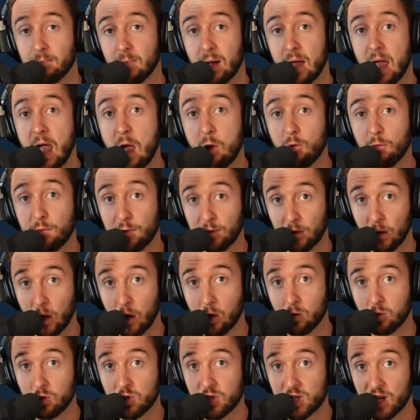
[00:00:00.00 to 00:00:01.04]

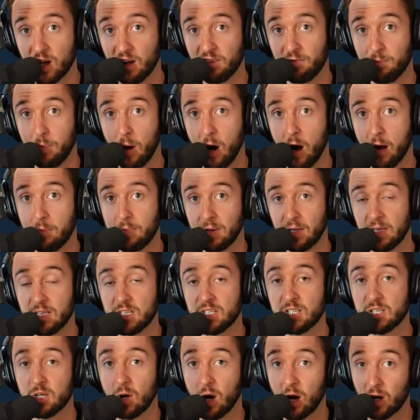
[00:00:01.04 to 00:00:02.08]
outflows of
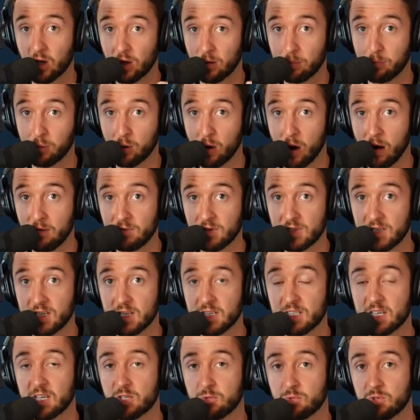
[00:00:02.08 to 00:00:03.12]
populace to other
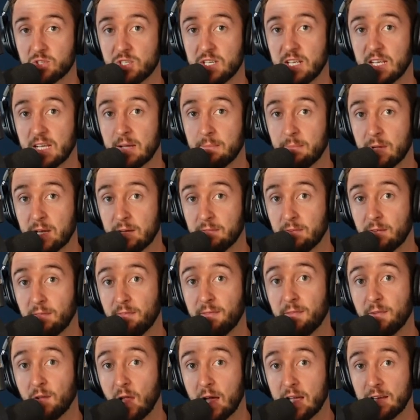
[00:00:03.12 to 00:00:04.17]
provinces, as we're seeing a bit of a
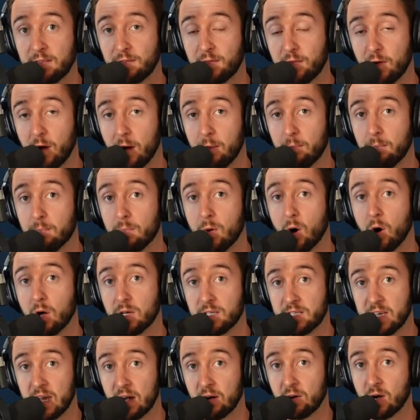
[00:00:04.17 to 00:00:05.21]
flight from
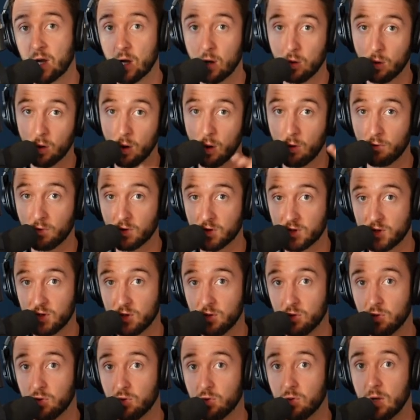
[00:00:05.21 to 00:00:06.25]
Ontario over
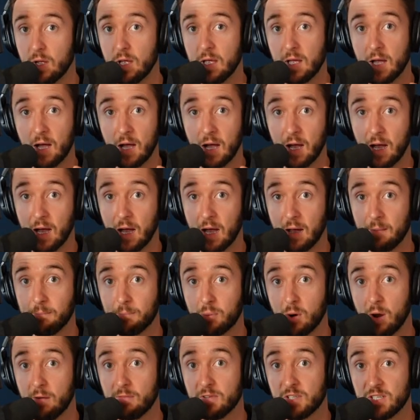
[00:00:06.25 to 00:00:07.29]
to
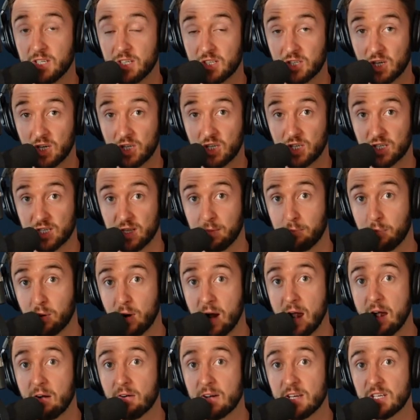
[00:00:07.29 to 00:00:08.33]
provinces such as the
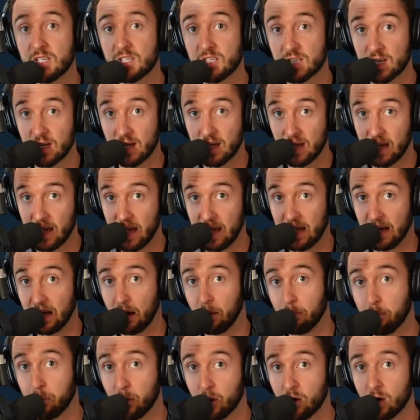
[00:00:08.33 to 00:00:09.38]
Prairies and
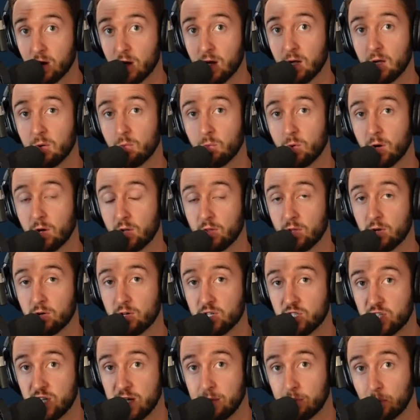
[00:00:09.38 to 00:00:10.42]
Alberta, where there
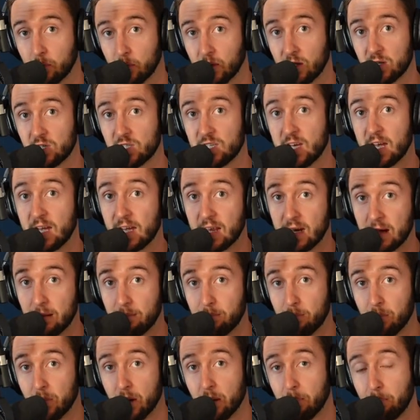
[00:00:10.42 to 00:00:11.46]
is cheaper real estate and
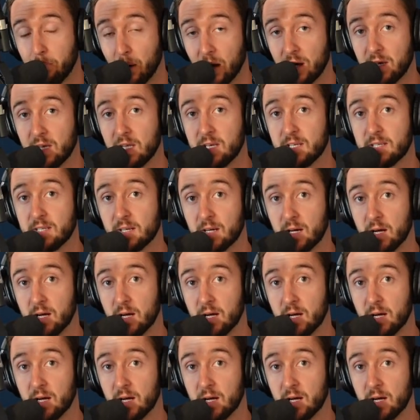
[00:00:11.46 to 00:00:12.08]
abundant